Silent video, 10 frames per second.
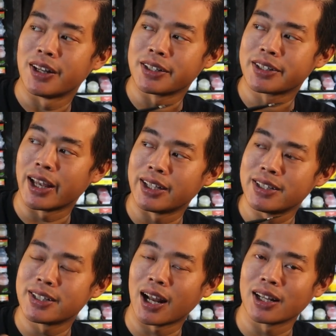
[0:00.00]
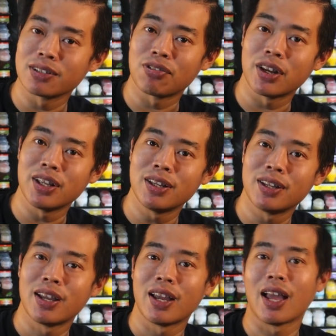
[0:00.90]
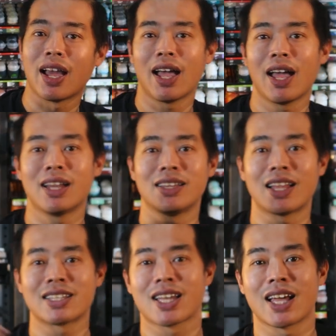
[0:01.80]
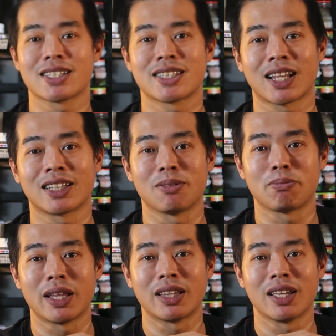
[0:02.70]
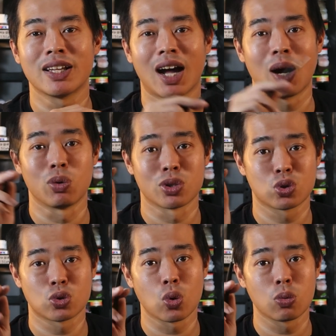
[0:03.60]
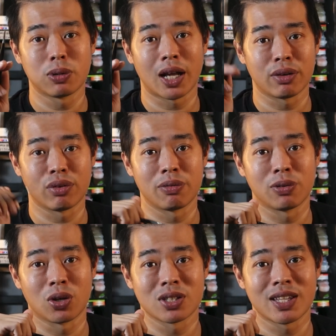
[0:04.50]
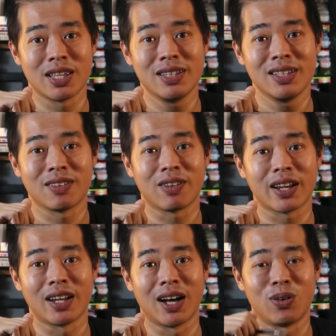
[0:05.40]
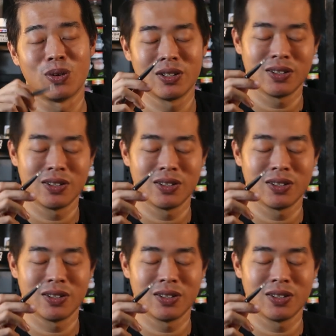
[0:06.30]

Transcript: Let's get these colors ready and let's get started painting our black Blood flock skin right now.